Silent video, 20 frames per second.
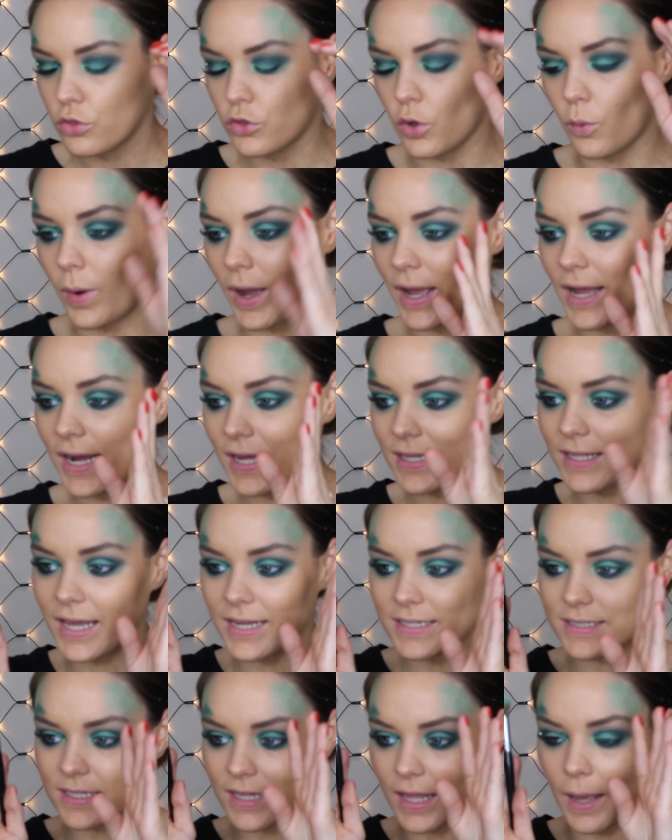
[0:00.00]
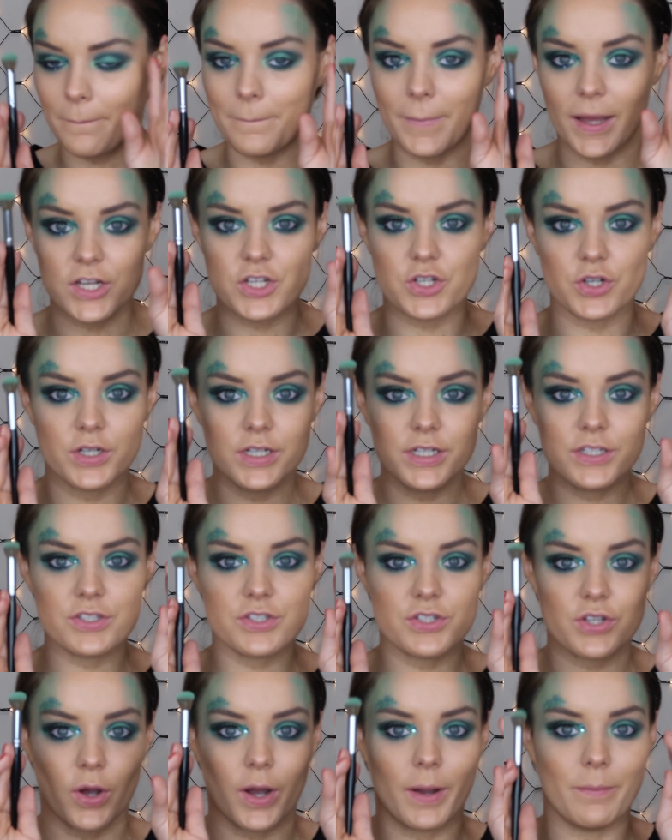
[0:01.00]
The way I like to like measure it
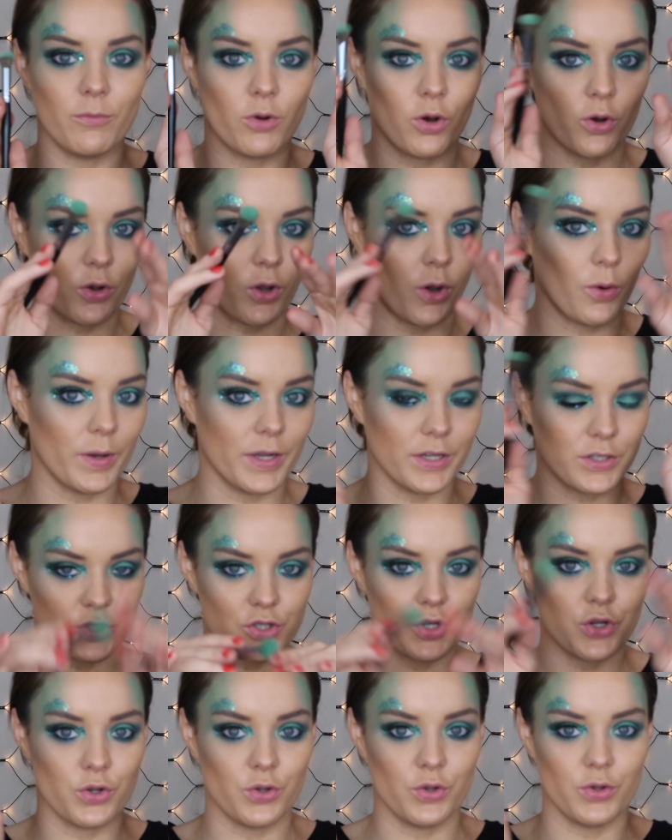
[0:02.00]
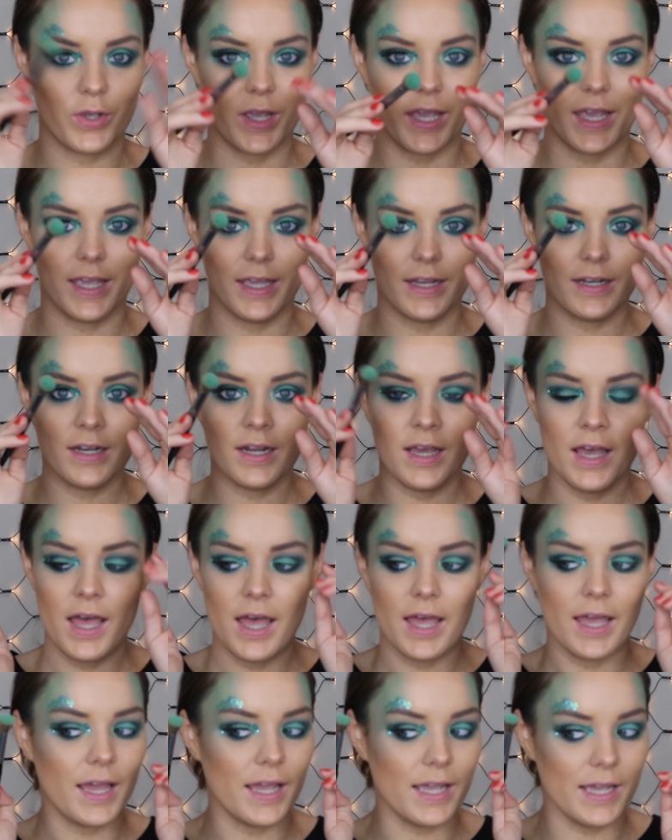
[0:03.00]
so I'm not going too in
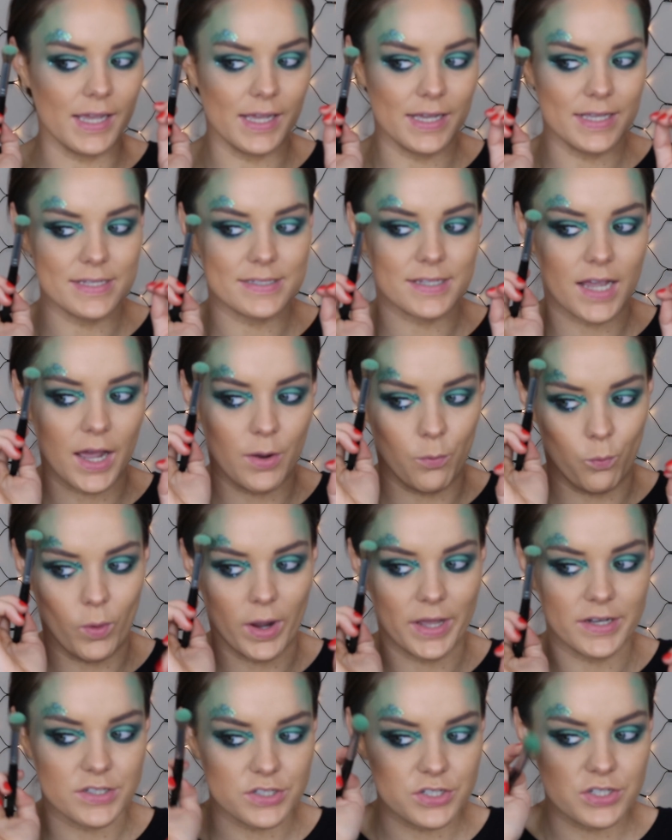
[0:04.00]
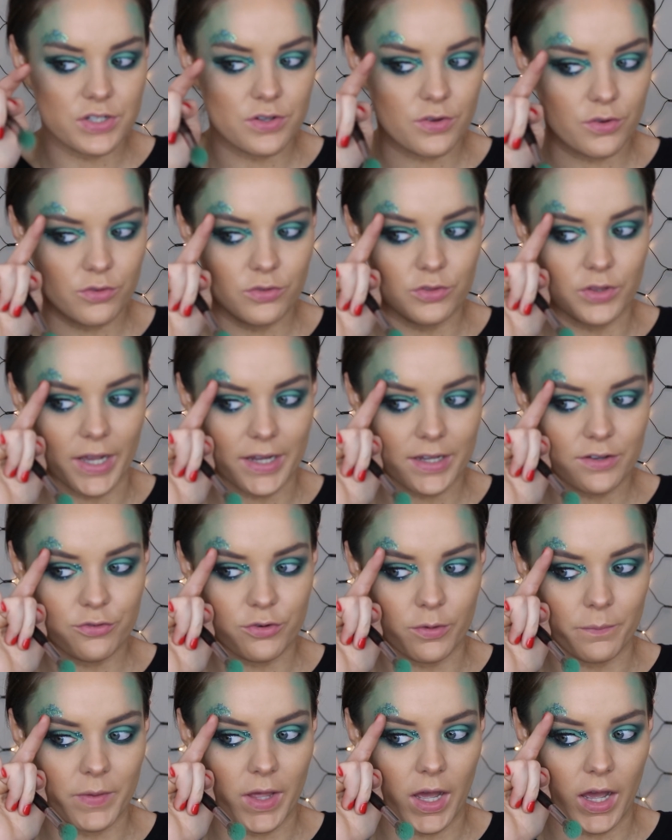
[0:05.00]
is I went like
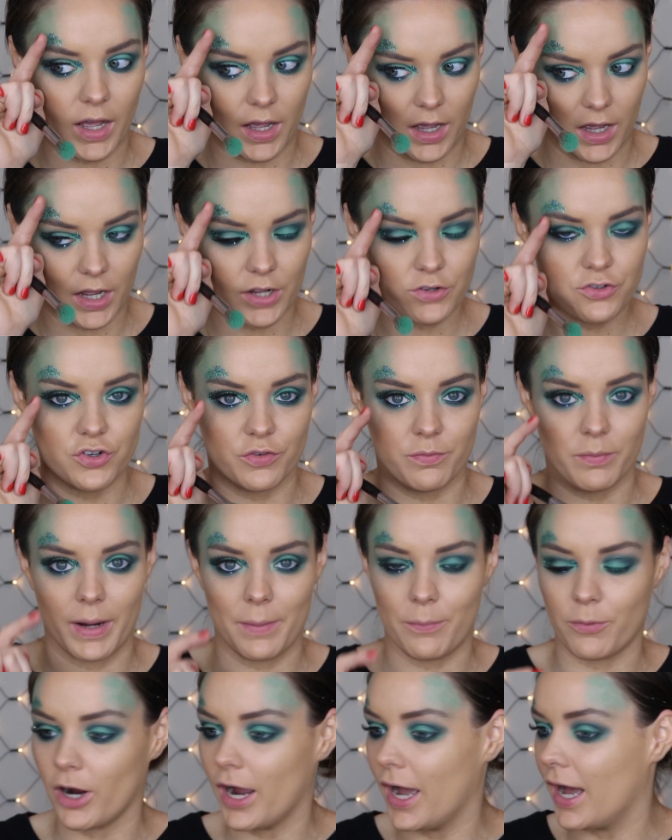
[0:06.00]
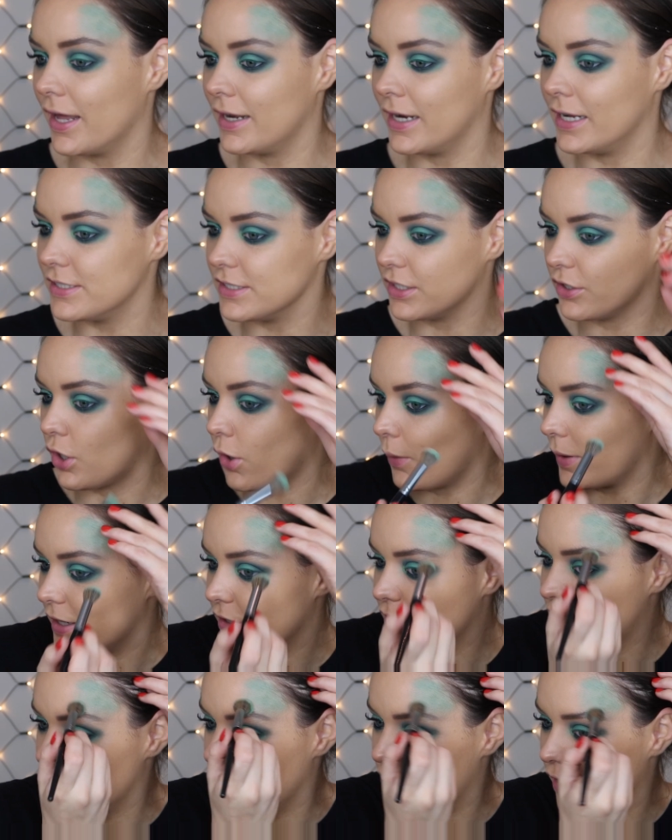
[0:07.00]
from the arch of my brow and I didn't go
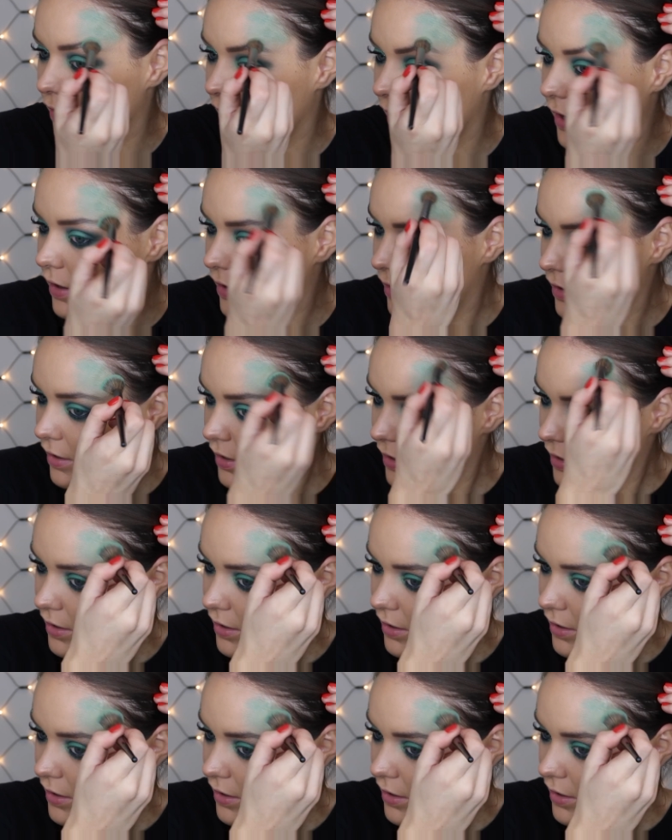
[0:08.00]
any further.